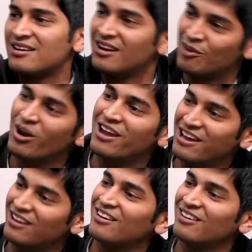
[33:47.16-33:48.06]
and what I
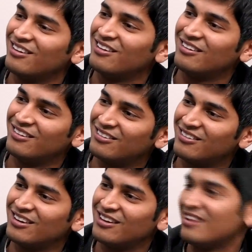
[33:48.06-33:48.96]
like.
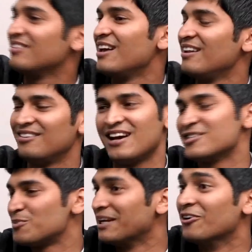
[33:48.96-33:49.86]
Right? And then I
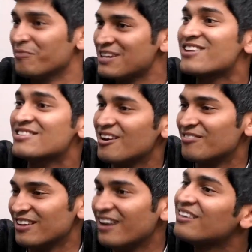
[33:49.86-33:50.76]
just played on my strengths after that.